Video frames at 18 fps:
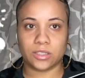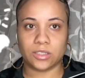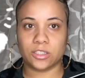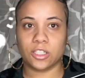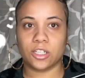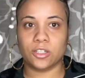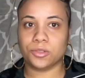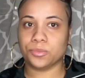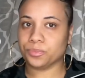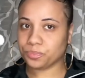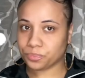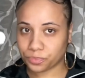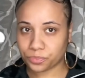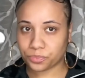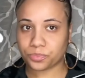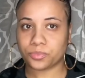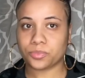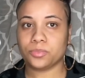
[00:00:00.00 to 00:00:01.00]
So
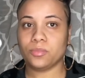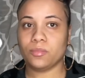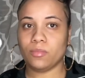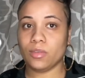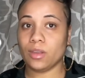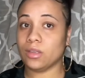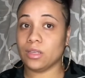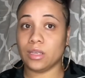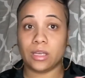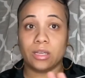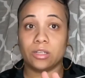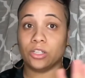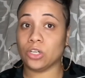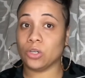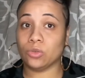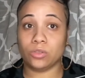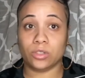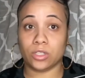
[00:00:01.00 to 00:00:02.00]
yeah,
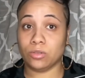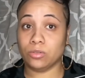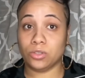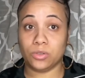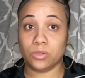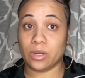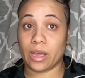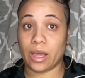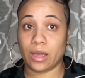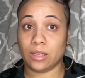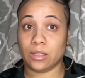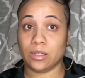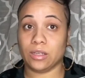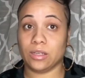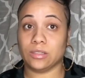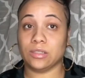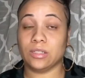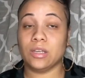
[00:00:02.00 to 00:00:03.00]
don't do that,
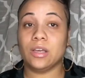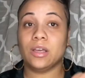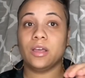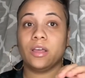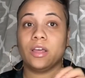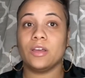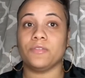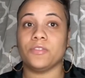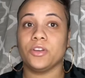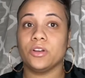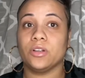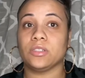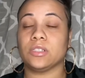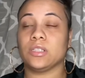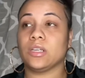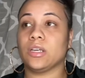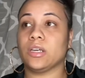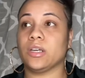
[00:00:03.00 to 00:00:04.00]
because if you're
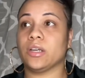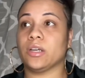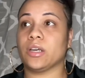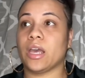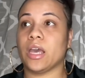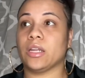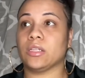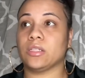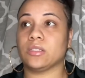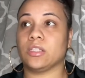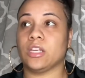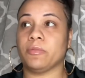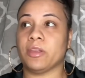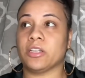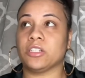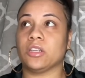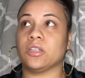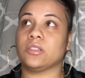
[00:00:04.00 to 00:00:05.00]
sitting here gaining steam,
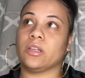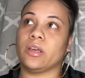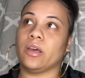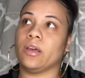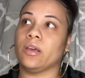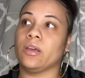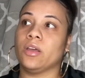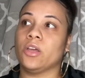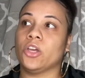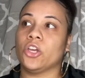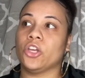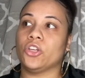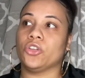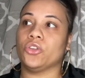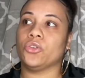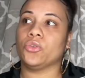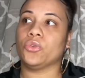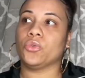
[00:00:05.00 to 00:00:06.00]
let's just say
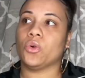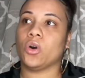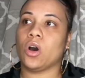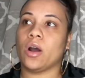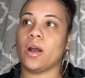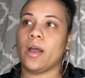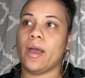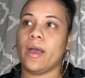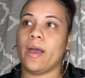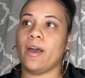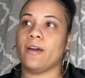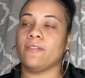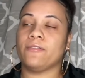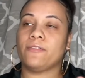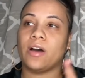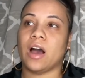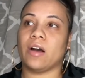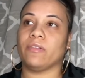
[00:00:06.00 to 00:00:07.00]
you are at
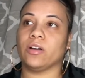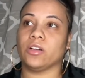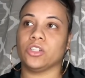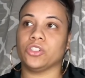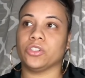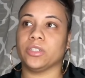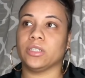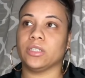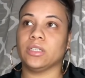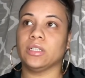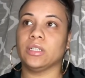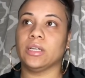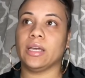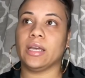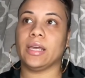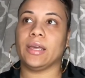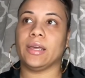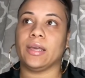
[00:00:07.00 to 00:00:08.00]
500
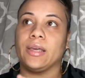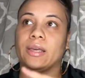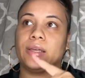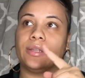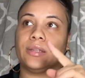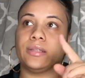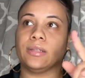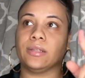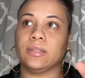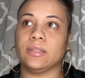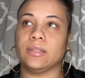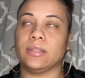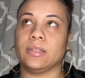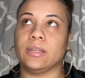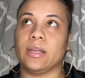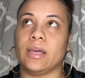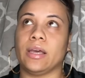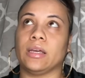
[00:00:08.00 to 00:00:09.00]
and the
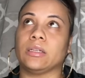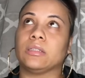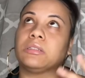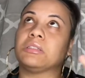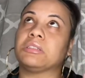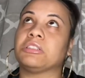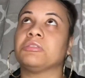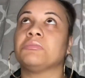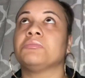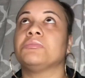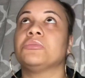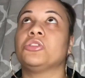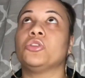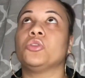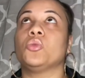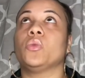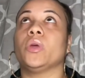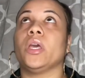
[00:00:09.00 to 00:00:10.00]
next
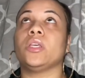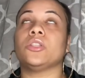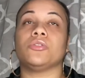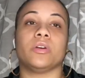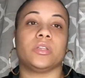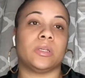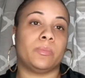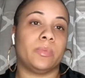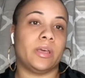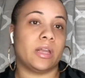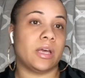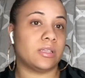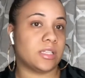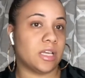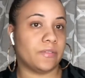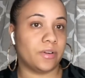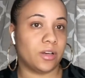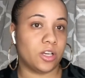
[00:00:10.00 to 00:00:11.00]
2 weeks you end up being at
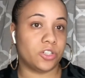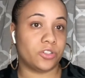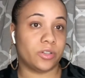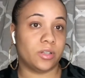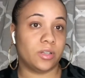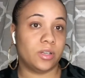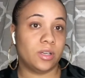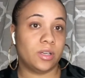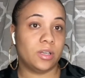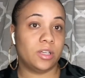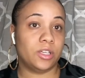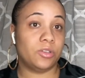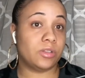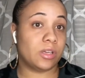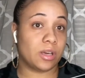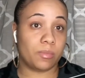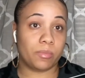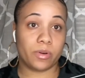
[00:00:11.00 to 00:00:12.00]
700, you
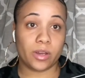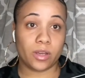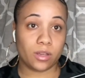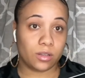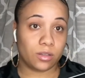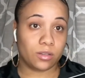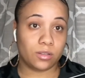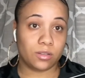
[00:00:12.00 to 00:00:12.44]
take a break,